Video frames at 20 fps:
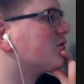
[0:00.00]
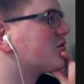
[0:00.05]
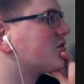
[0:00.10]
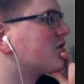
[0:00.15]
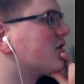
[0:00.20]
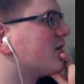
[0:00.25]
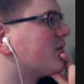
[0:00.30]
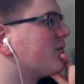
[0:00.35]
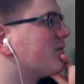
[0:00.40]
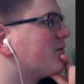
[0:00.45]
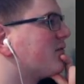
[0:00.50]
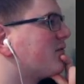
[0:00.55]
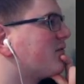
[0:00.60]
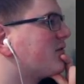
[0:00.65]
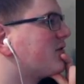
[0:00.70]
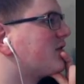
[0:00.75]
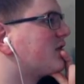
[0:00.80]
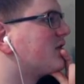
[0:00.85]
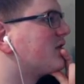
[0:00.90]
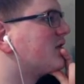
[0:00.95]
some
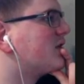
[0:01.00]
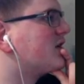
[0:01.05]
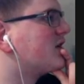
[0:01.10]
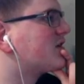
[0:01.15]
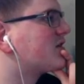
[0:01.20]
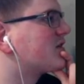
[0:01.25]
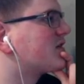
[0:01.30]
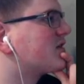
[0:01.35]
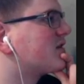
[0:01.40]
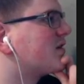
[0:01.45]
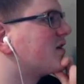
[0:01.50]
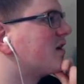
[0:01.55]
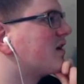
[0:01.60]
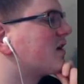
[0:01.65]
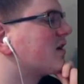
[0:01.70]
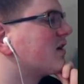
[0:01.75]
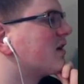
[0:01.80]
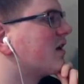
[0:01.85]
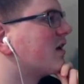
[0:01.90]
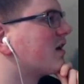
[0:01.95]
he
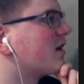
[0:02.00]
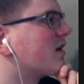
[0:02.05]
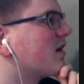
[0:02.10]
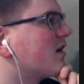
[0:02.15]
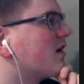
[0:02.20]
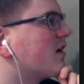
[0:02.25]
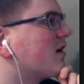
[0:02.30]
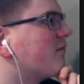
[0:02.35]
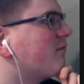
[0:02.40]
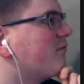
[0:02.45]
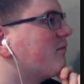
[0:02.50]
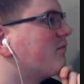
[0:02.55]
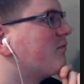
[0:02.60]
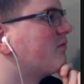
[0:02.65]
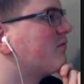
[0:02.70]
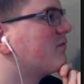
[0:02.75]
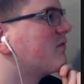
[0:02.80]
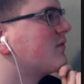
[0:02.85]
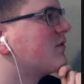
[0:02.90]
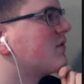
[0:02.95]
can, like,
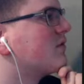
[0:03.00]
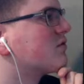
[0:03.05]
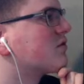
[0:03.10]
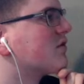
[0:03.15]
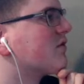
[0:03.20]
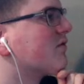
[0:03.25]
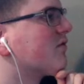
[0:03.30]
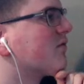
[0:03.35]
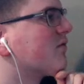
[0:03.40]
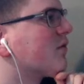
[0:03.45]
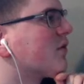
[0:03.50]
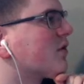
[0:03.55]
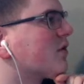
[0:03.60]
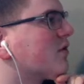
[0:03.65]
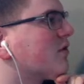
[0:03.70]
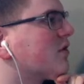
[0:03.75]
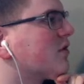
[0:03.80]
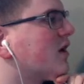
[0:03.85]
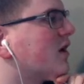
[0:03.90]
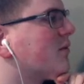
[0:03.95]
do some
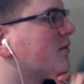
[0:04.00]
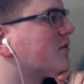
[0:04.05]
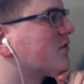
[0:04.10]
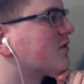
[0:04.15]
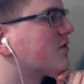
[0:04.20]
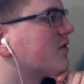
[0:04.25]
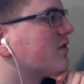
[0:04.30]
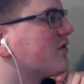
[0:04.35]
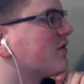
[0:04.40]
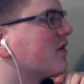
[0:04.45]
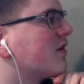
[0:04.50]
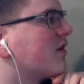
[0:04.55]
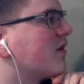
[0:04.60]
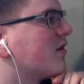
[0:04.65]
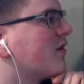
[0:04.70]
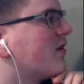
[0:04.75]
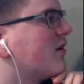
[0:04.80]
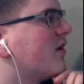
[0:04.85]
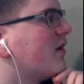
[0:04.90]
vertical combos here and there.